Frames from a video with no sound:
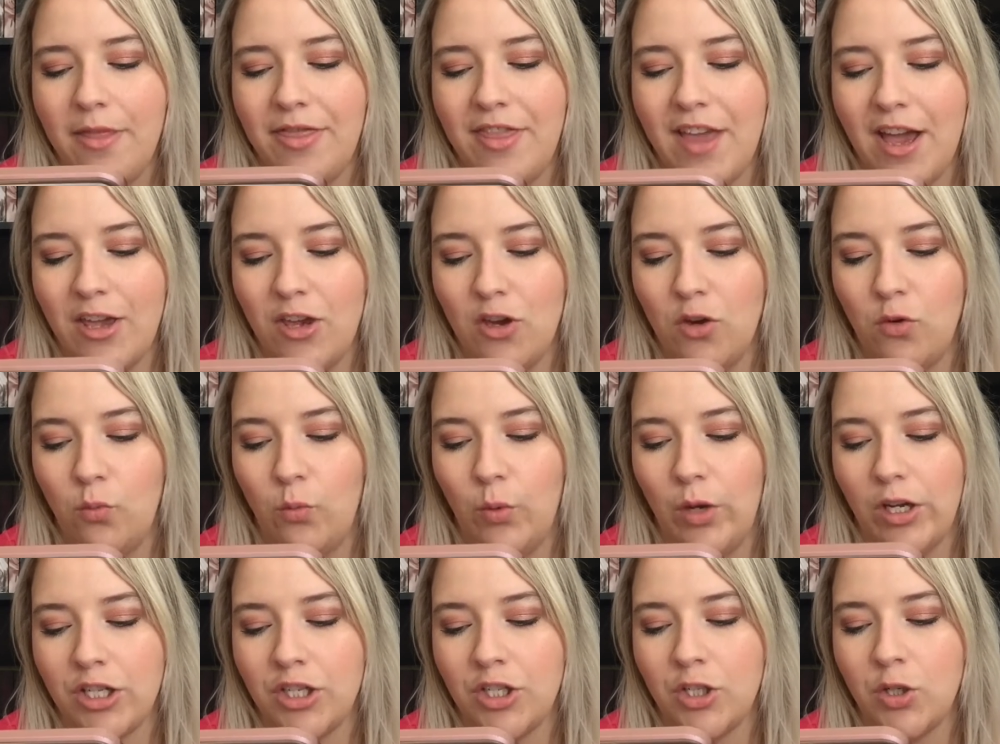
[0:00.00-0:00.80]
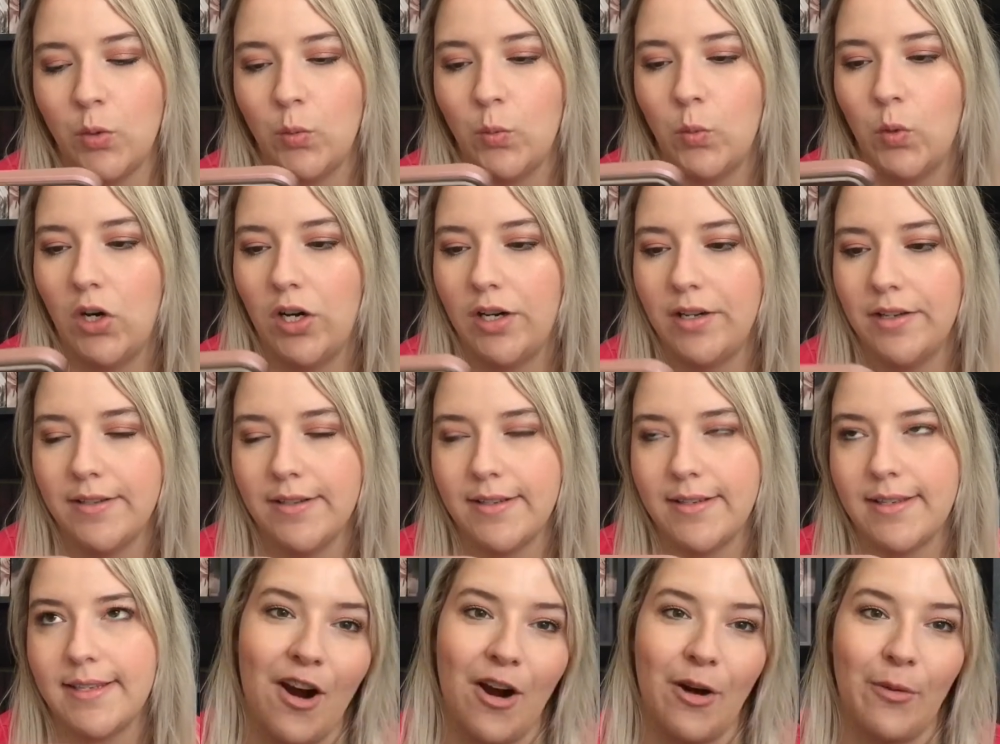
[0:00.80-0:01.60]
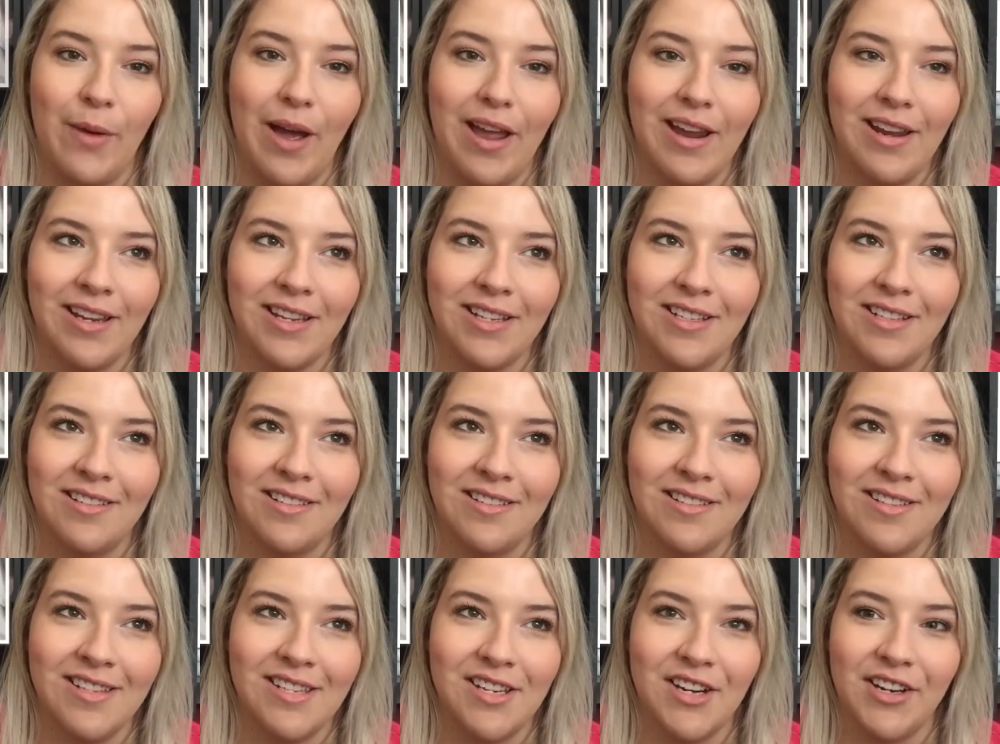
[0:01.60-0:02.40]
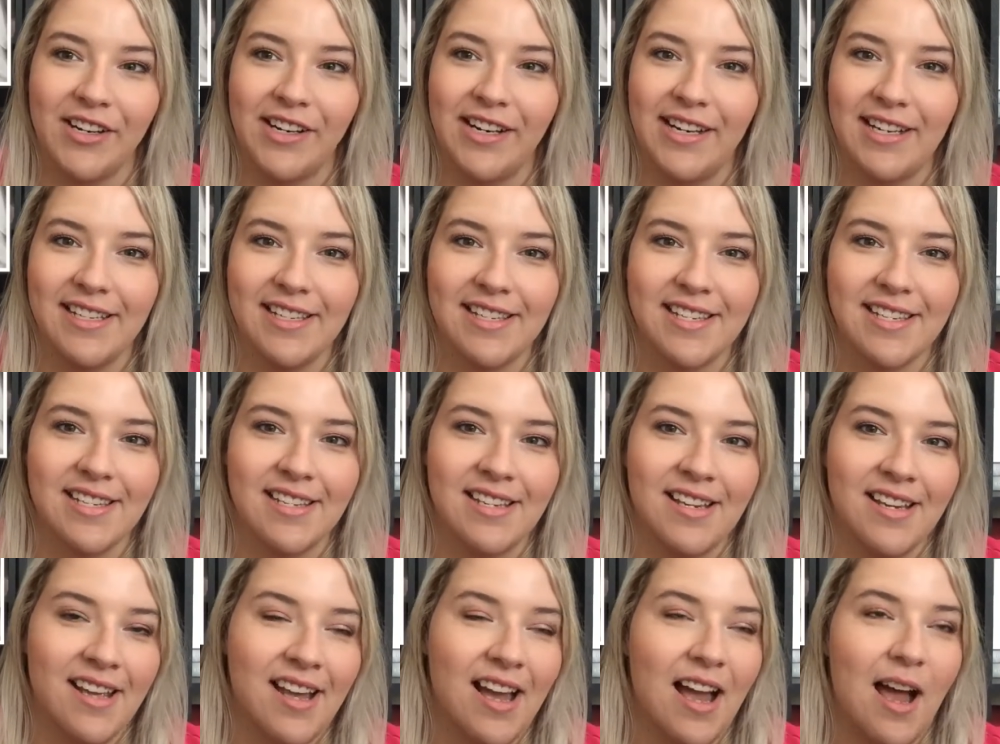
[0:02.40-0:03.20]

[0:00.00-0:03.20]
that you wish was? Air Awakens series.